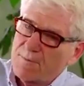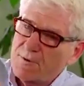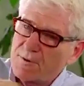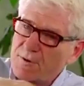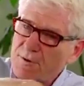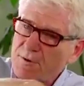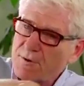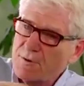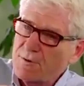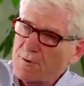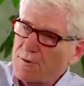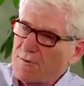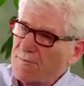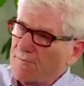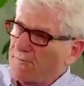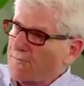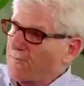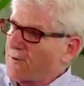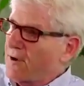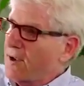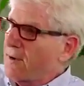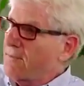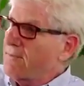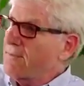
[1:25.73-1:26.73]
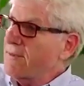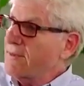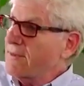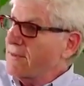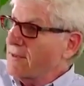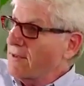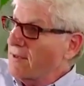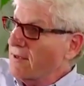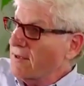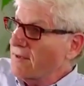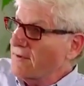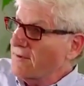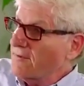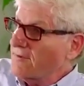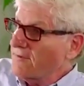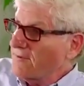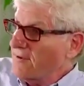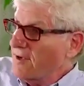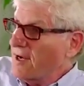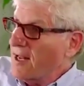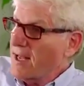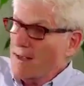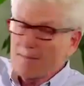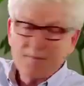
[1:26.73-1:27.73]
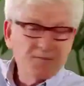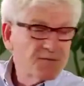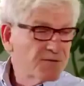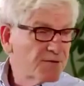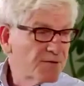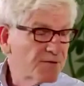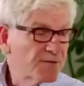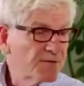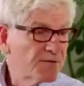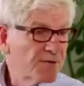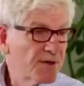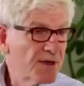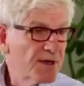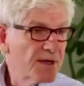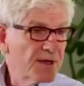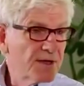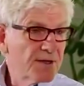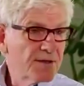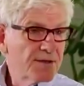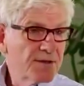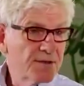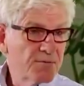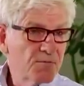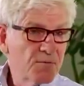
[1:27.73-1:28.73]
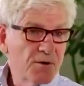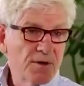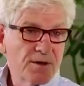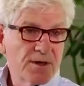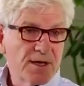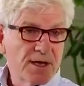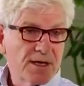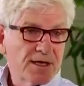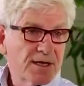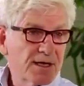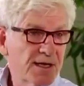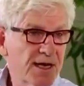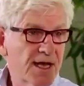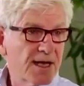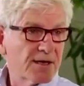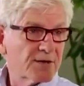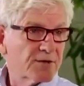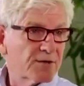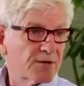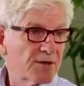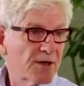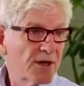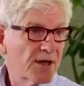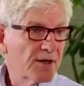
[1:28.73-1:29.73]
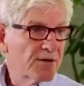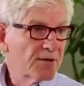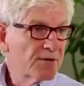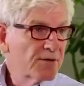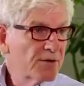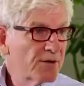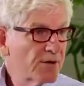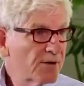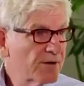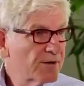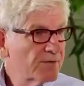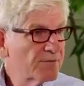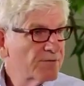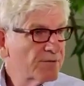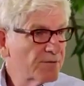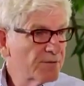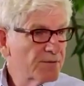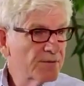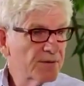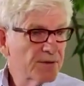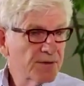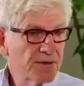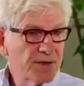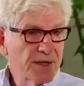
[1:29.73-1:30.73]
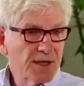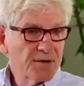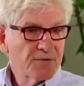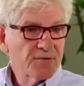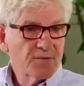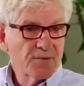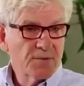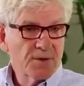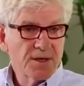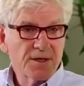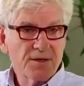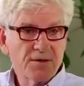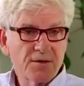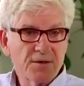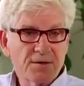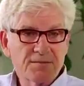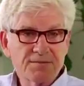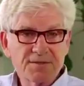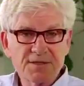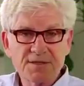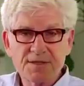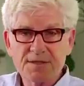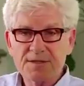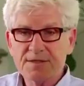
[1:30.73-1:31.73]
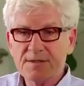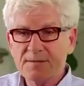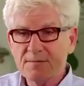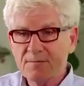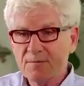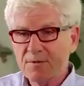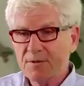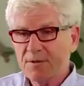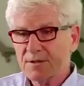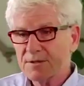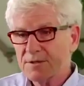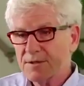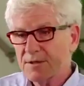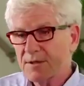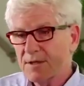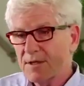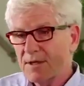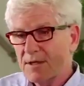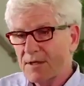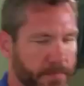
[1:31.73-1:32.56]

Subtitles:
to and from the synapses where they connect to other nerves, and that's the way the nervous system works.